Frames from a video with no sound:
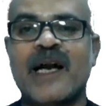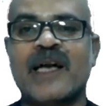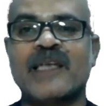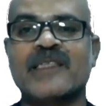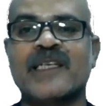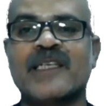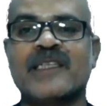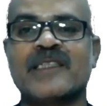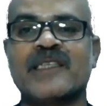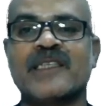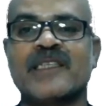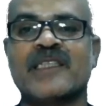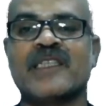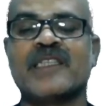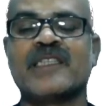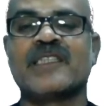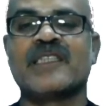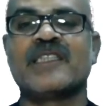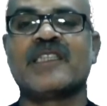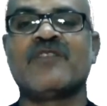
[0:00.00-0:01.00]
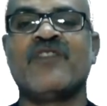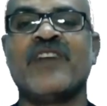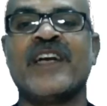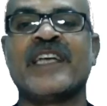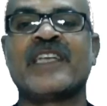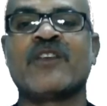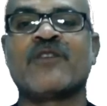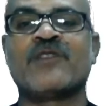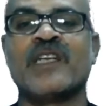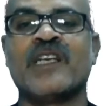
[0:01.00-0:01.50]
and there is increase in the
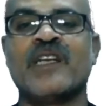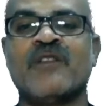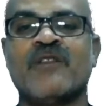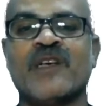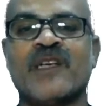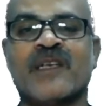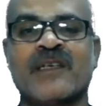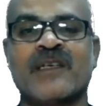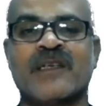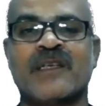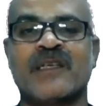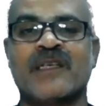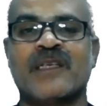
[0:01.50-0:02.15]
weight of the liver.